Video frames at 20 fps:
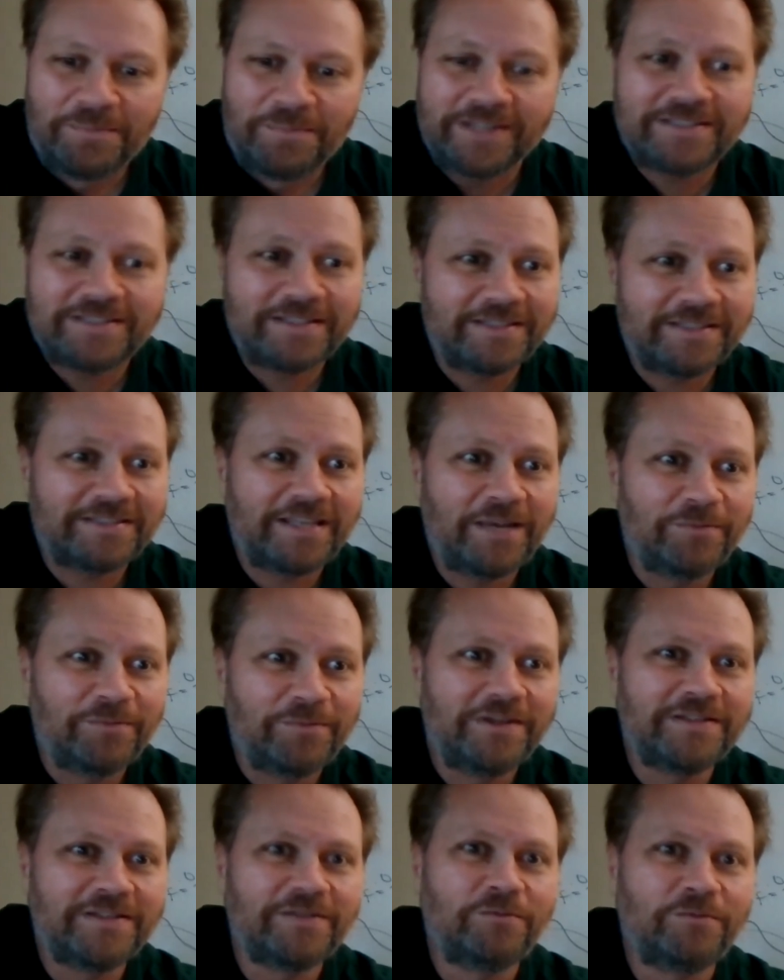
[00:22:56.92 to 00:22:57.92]
what's the same
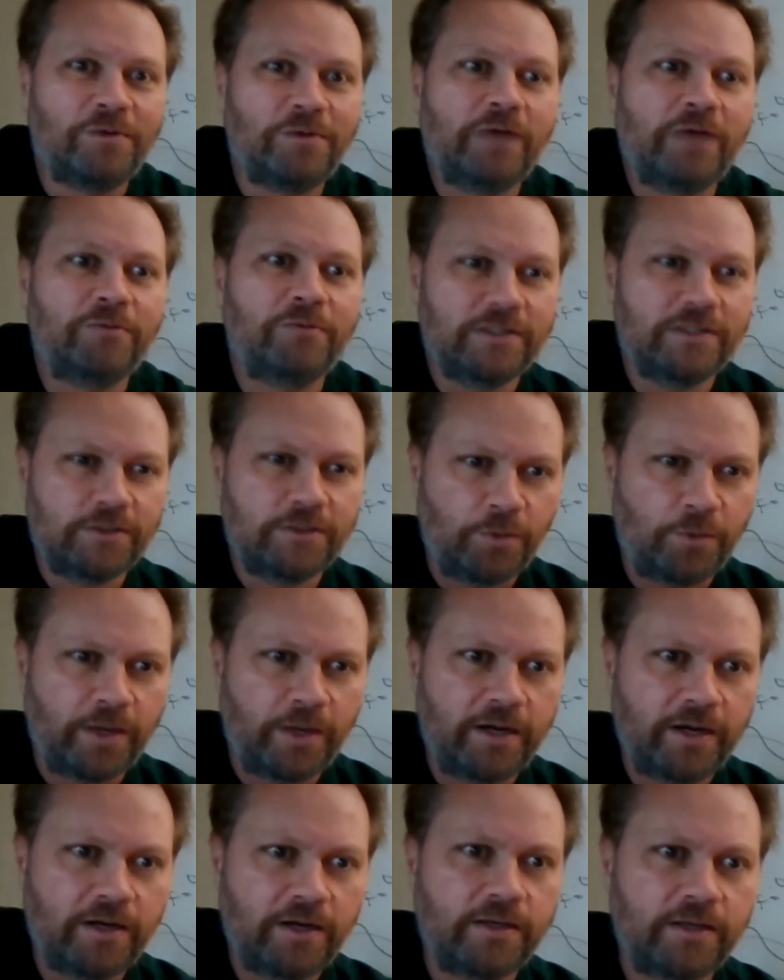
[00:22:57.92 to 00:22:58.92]
reason why we
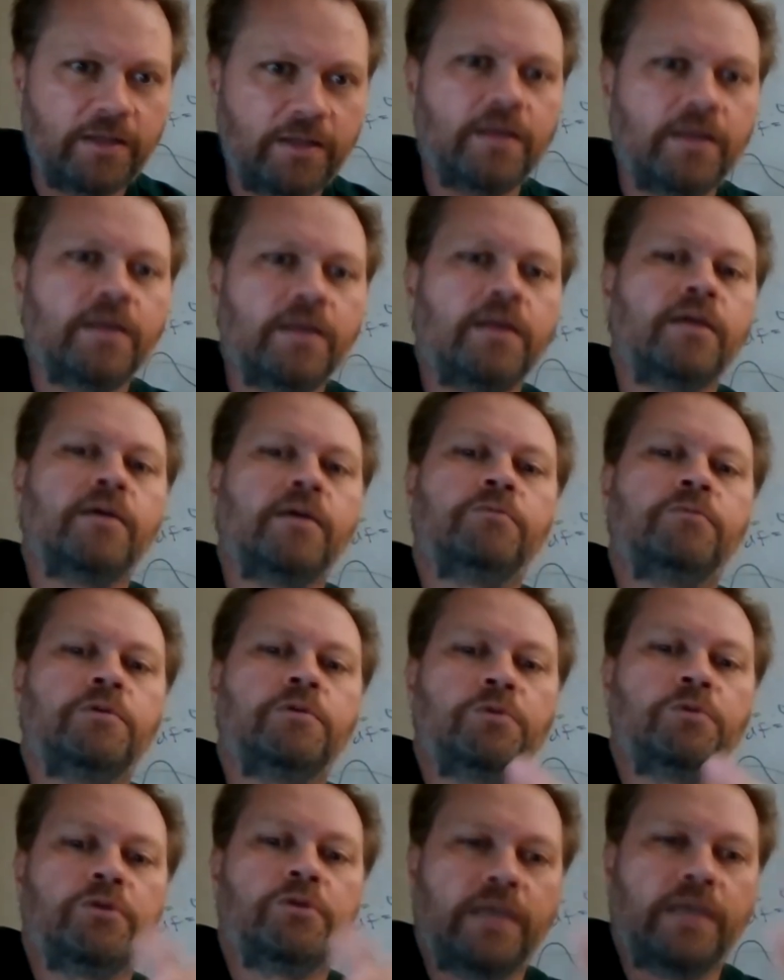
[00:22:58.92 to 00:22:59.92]
squared
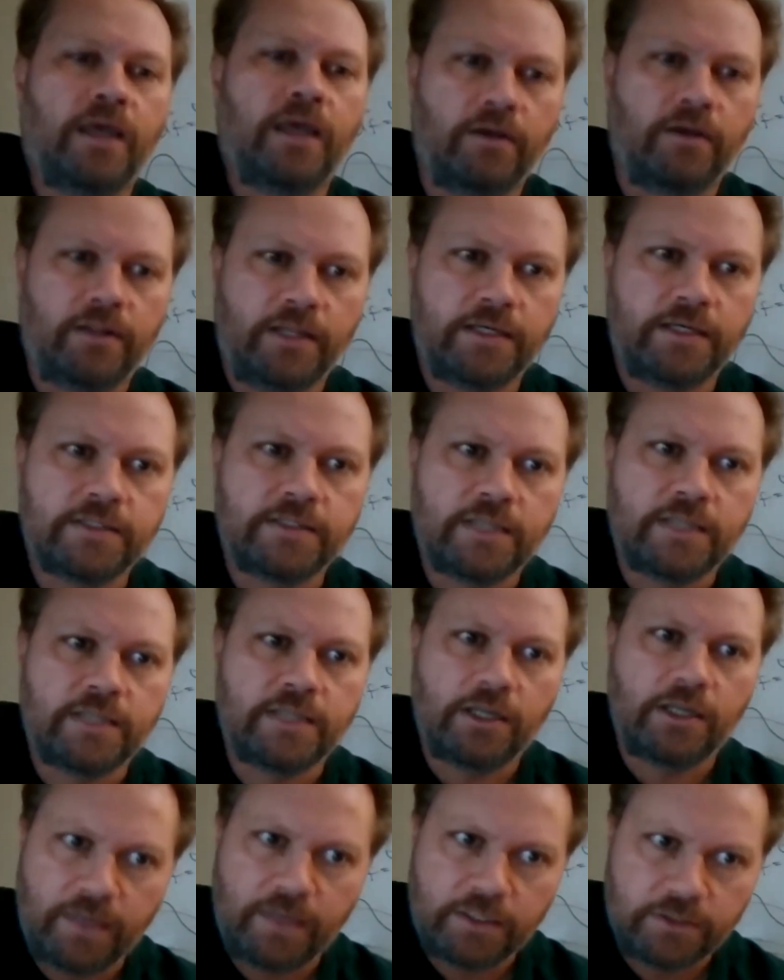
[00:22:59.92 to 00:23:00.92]
when we were calculating standard
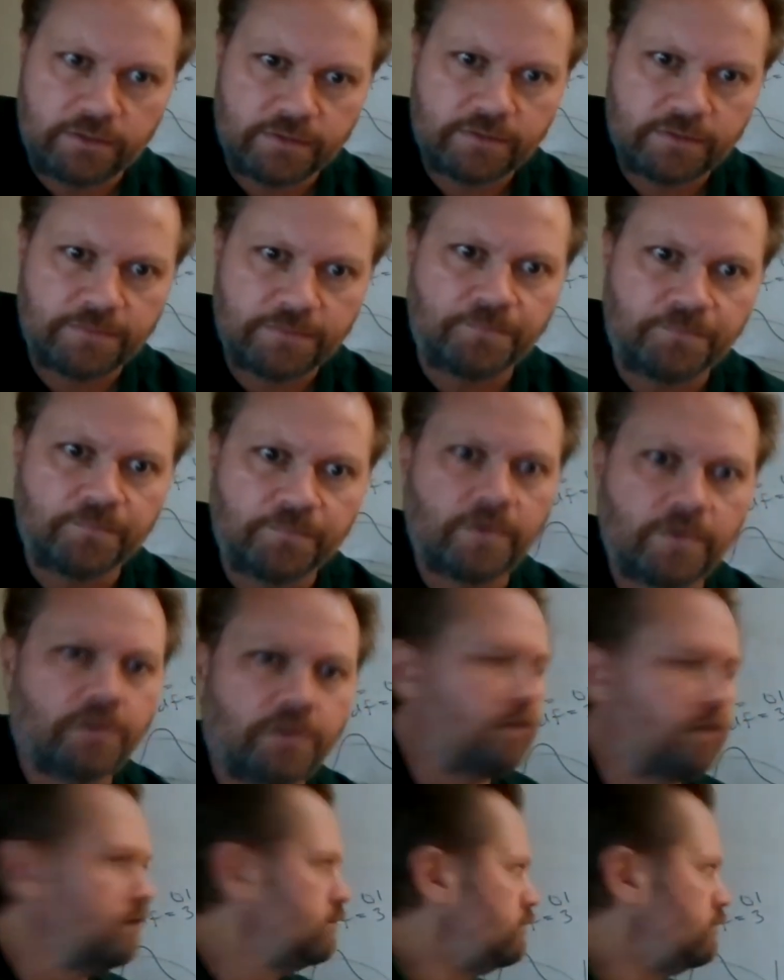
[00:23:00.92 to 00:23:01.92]
deviations.
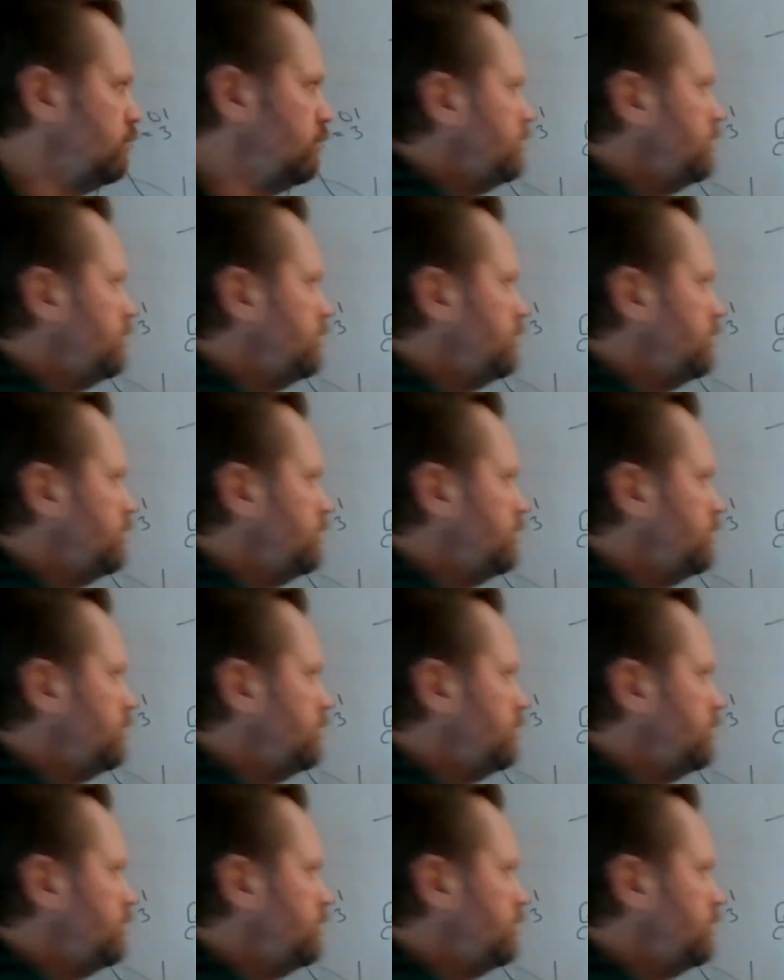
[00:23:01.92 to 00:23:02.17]
So it